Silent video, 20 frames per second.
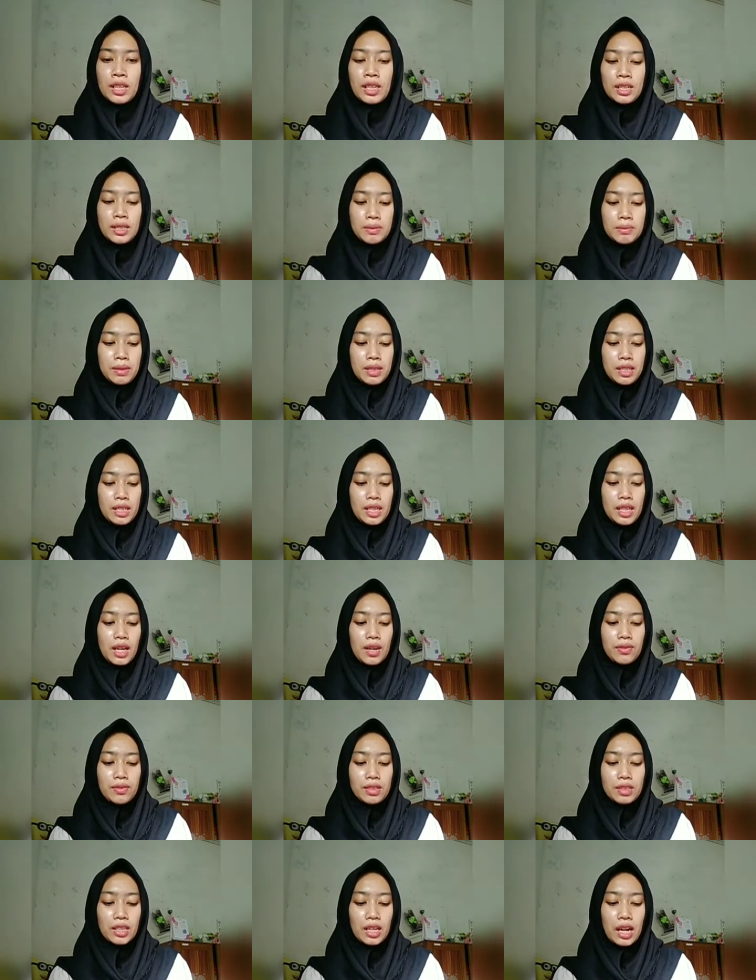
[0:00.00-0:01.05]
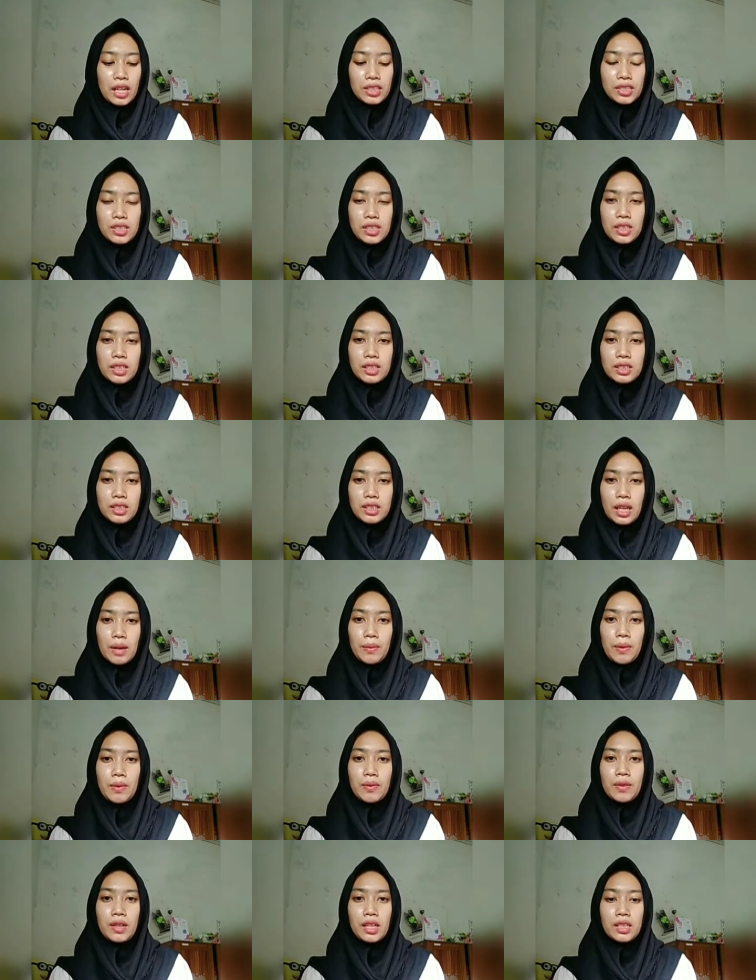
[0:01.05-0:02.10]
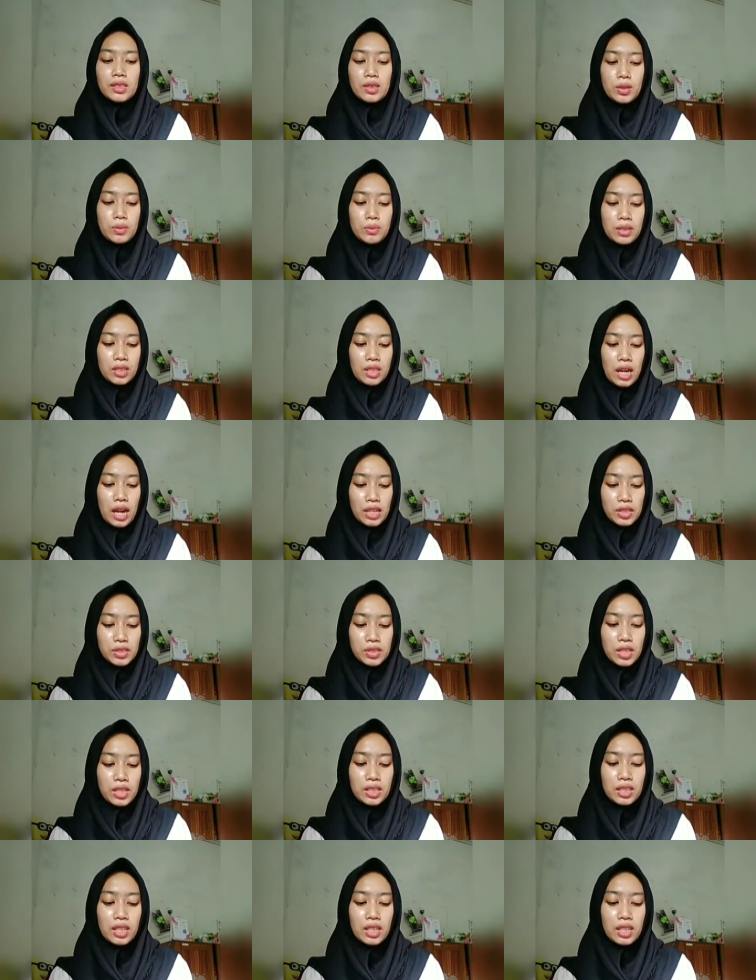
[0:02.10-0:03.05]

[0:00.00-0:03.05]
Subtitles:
the meaning of interaction, type of classroom interaction,